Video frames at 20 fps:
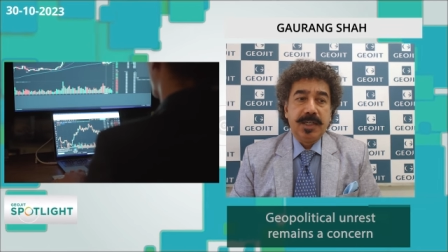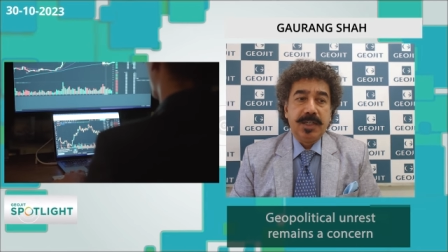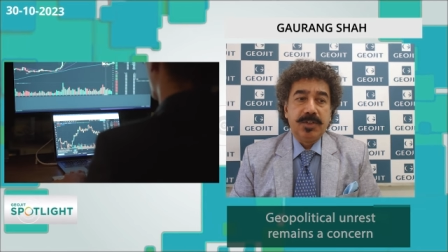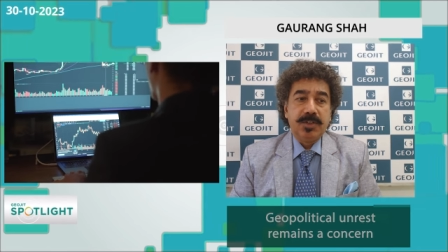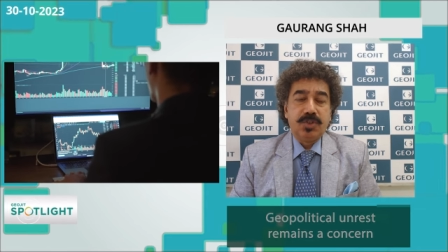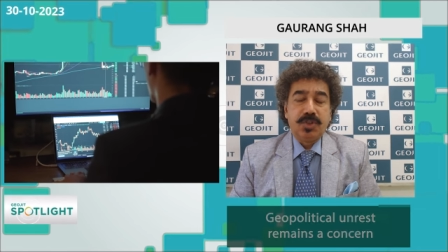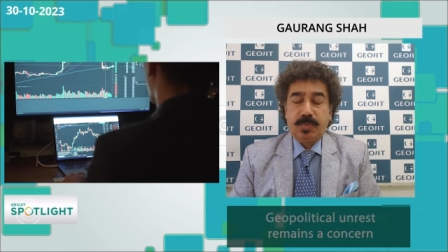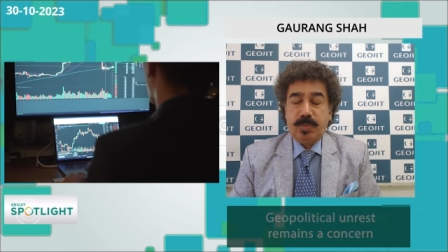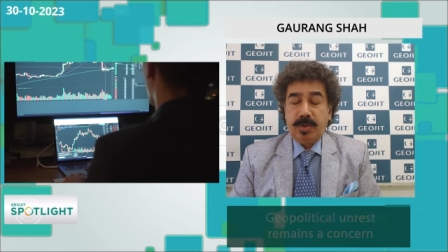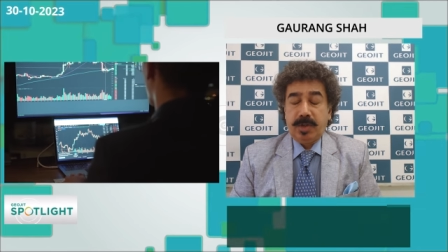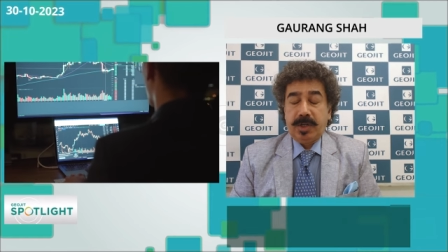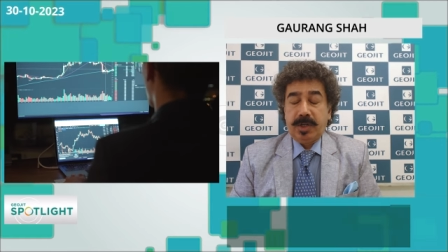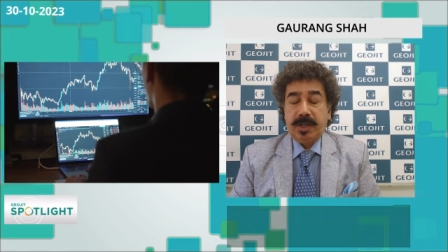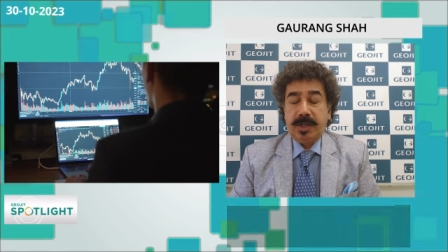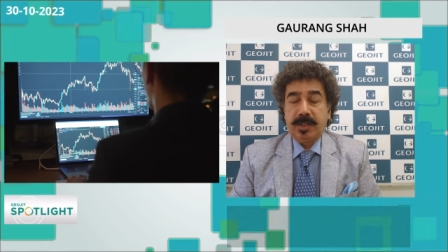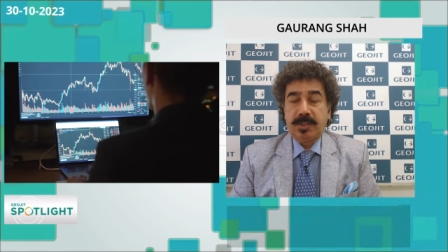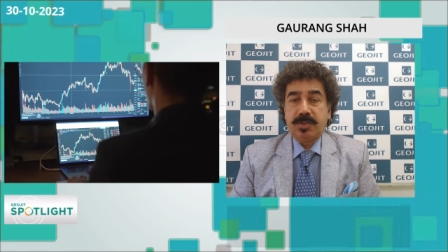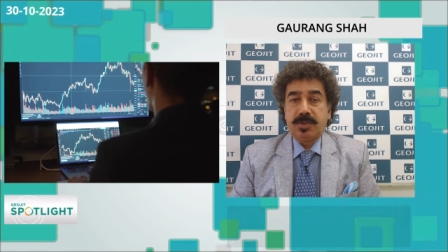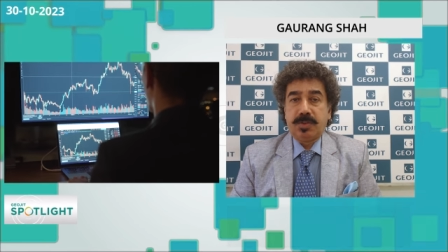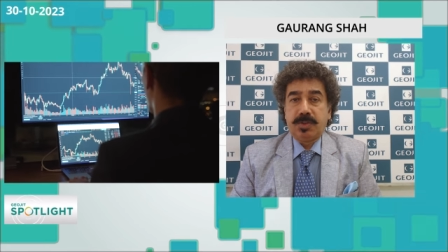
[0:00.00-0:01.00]

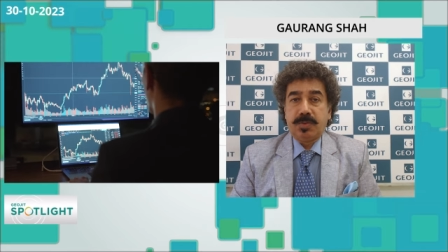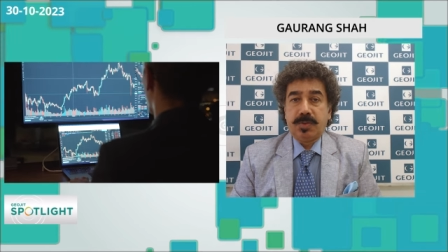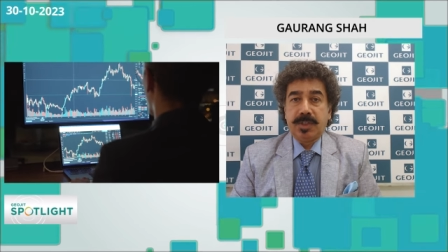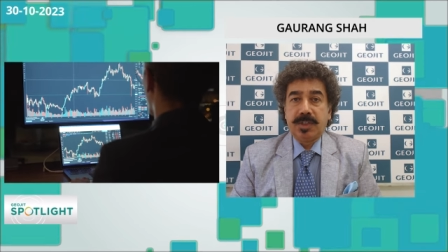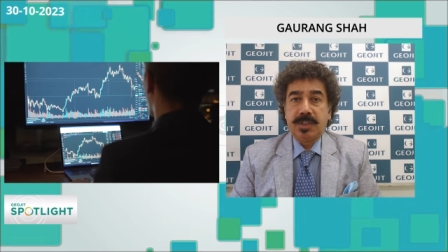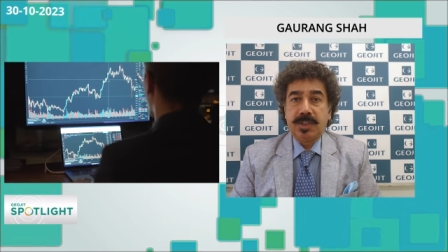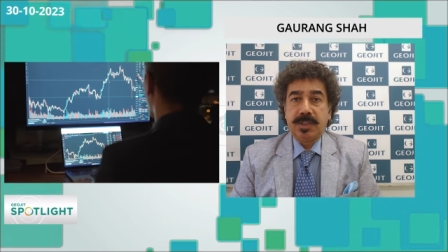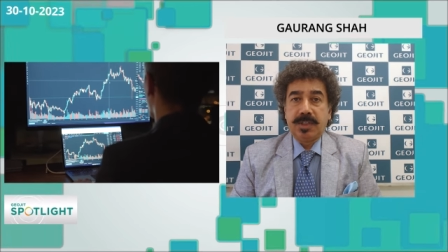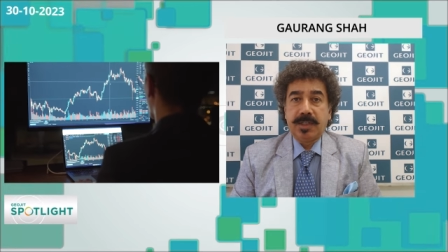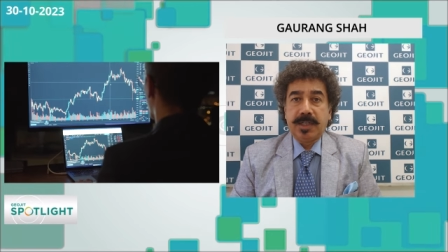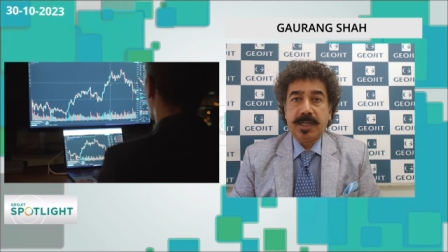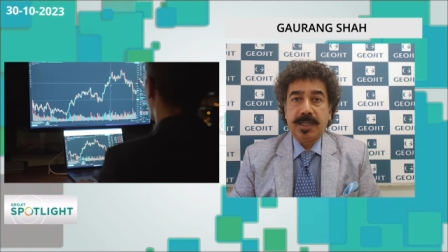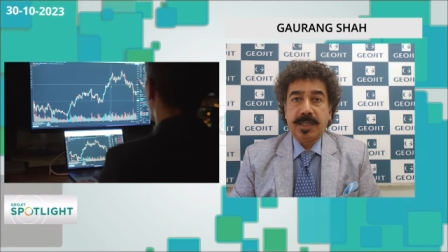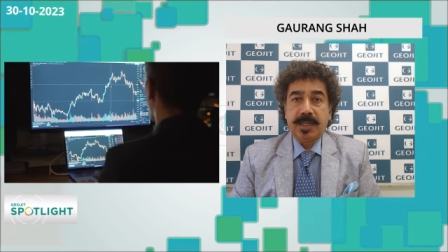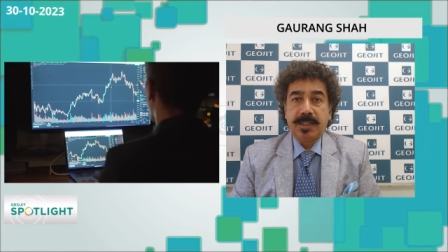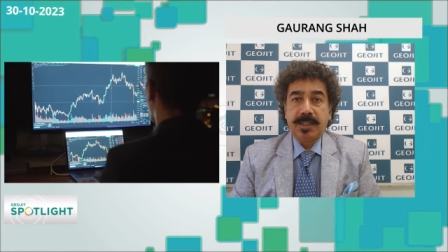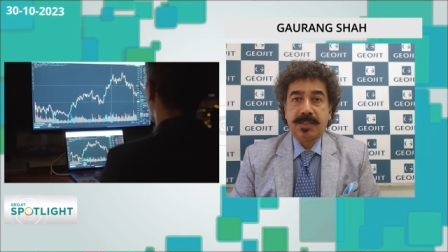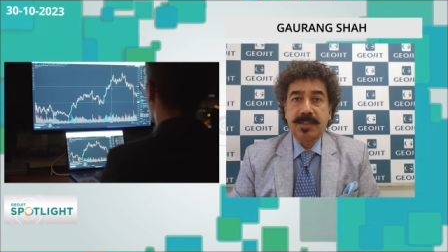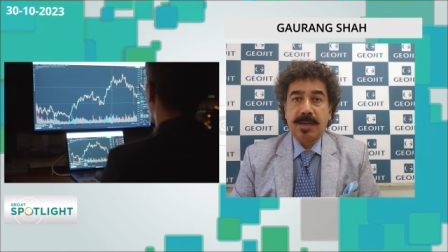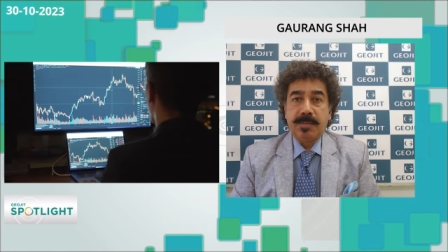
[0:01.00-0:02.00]
geopolitical situation that
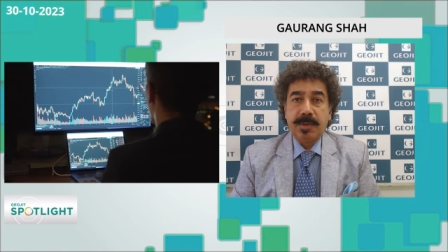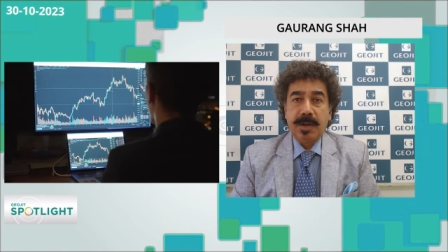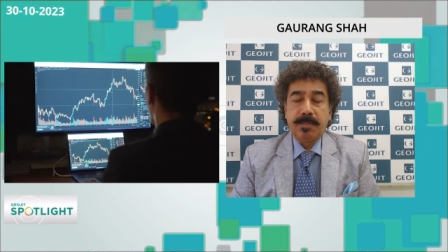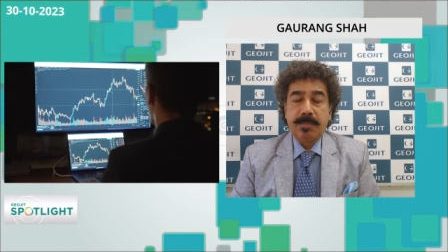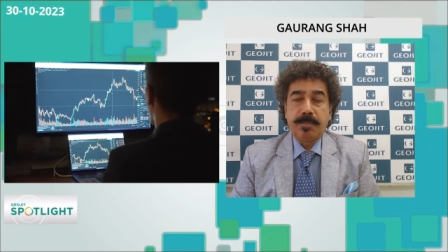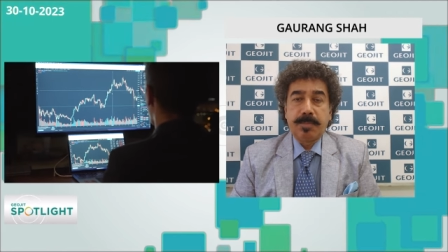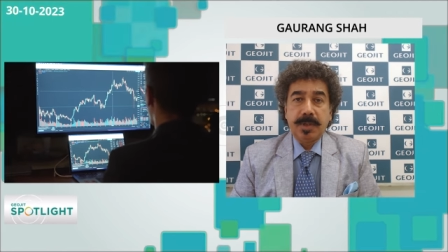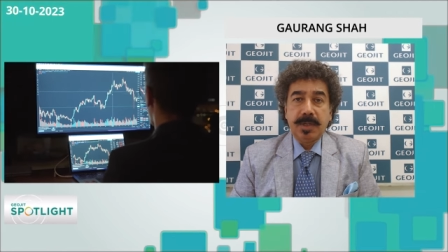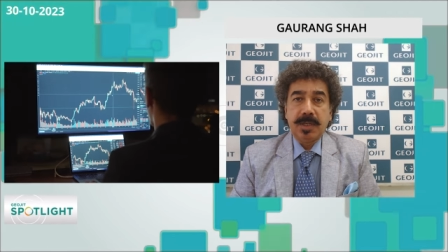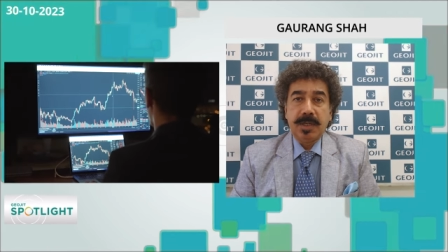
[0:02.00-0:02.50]
has come up